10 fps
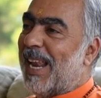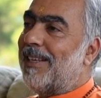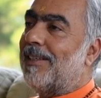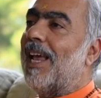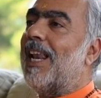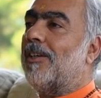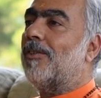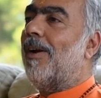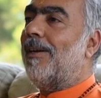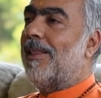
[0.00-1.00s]
less
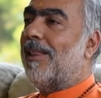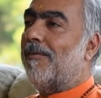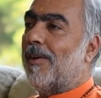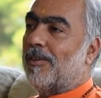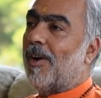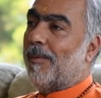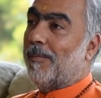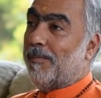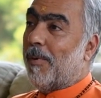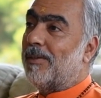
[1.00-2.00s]
electron and therefore has got
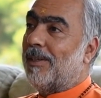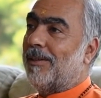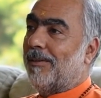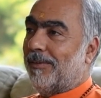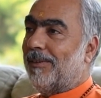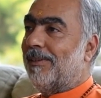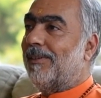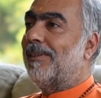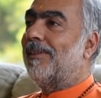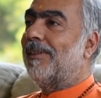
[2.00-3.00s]
positive
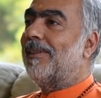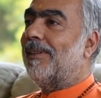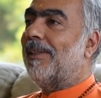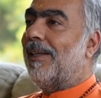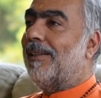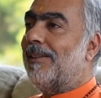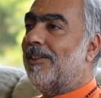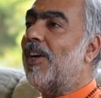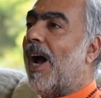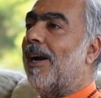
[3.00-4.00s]

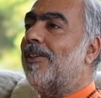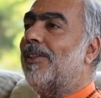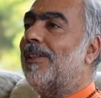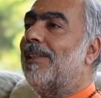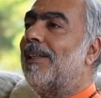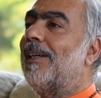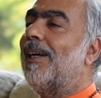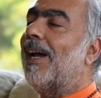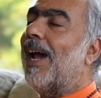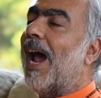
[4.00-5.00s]
charge,
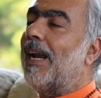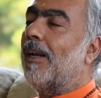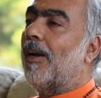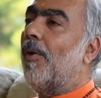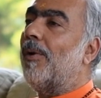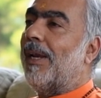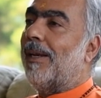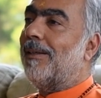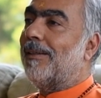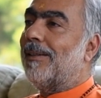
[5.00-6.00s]
and
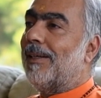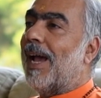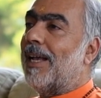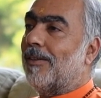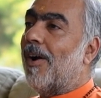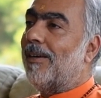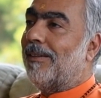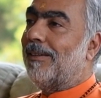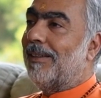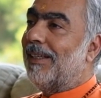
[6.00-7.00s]
chlorine has
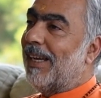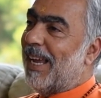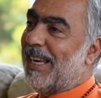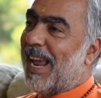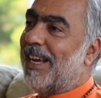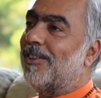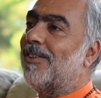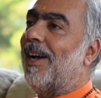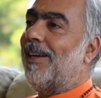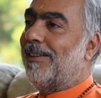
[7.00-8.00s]
got an
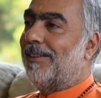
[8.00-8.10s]
extra